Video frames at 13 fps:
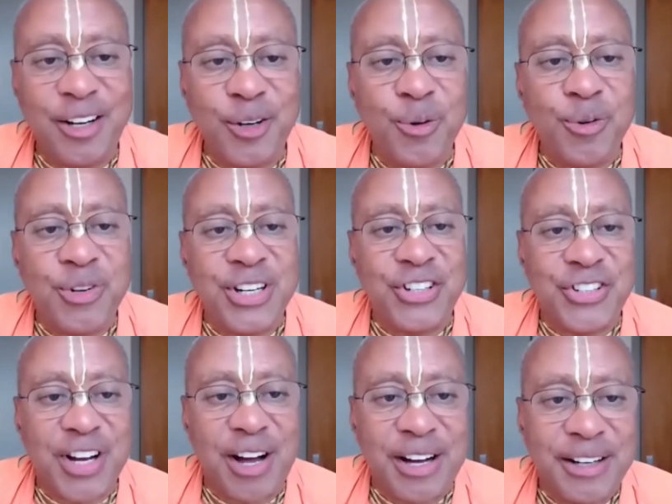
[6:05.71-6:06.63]

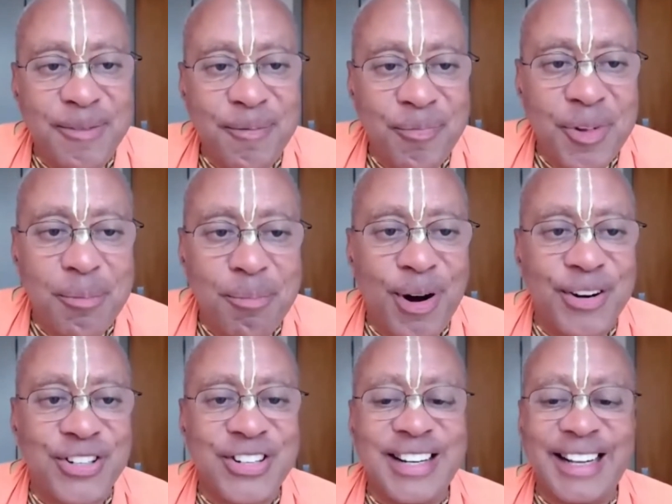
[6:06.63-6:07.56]
Gundicha
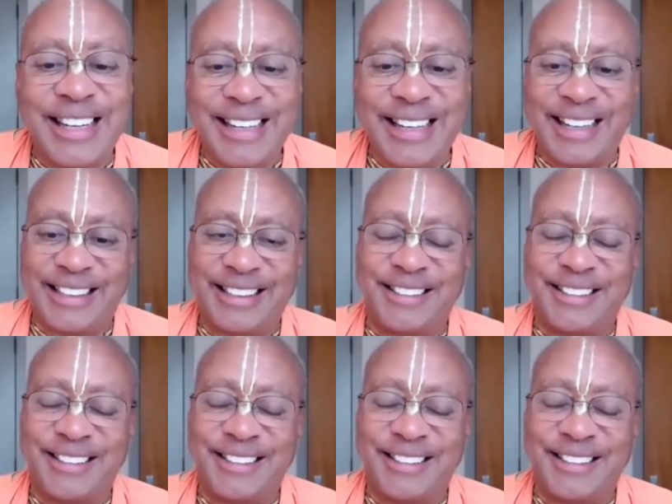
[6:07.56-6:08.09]
Marginal Leela?